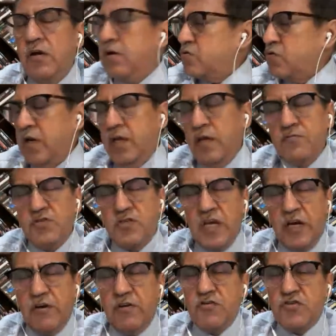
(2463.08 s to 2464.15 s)
of
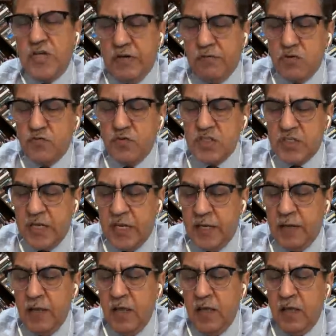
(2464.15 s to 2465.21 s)
State was
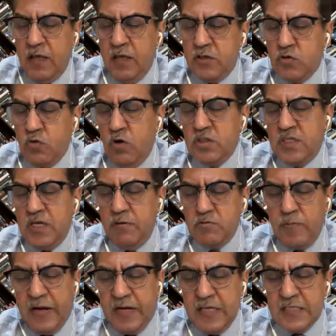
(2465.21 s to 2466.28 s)
visiting, he told James
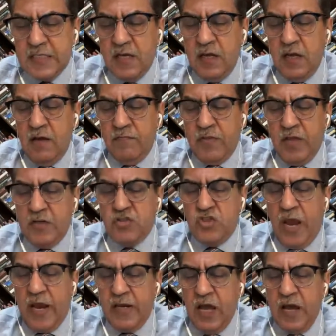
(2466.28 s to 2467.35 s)
Mattis that
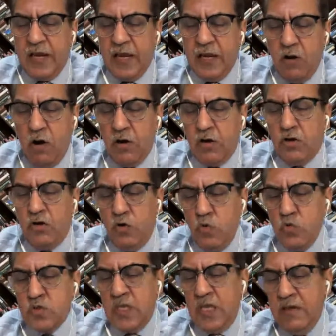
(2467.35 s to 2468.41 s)
China cannot
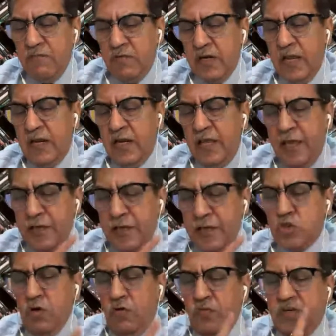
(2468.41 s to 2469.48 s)
lose even an
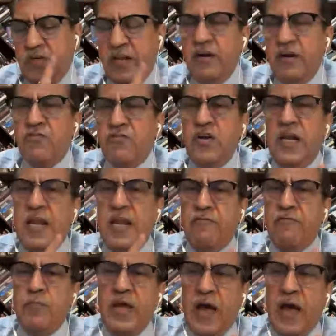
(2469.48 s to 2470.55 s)
inch of territory
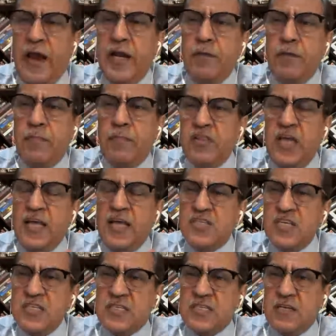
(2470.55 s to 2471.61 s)
left behind by the
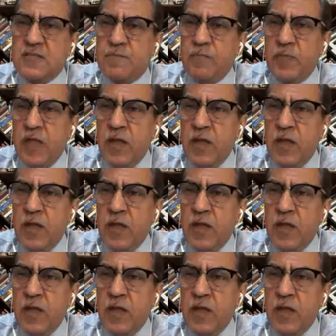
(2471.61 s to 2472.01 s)
ancestors.